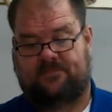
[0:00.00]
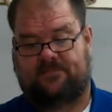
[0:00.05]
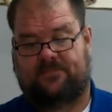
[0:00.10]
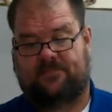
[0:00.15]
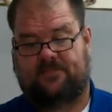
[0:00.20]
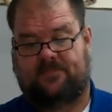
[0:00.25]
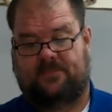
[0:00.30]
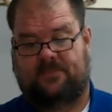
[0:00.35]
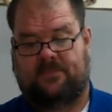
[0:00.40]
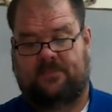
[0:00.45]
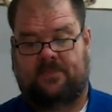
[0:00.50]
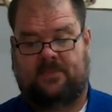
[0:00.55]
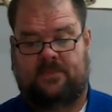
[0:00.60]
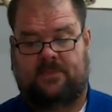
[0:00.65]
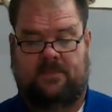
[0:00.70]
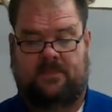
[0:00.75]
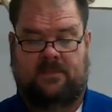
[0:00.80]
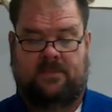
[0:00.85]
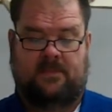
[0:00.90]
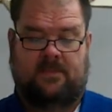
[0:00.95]

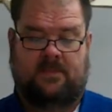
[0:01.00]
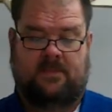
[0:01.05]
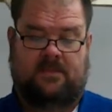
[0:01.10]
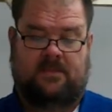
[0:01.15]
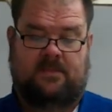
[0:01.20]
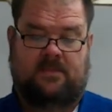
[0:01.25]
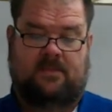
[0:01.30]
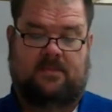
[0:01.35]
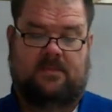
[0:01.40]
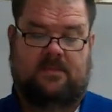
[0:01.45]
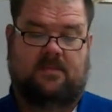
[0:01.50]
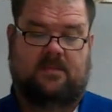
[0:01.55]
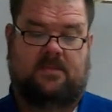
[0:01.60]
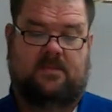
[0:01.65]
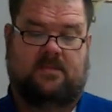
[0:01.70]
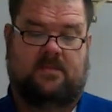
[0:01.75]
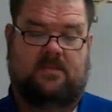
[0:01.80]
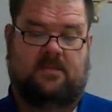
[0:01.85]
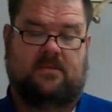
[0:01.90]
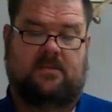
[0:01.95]

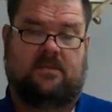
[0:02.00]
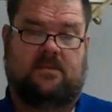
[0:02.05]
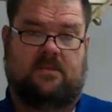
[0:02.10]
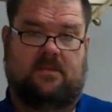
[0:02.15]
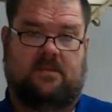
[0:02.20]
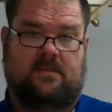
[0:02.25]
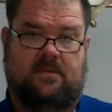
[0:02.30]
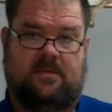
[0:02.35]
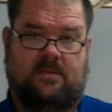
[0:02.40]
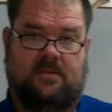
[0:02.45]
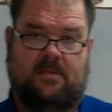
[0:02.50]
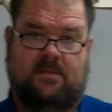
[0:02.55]
(silence)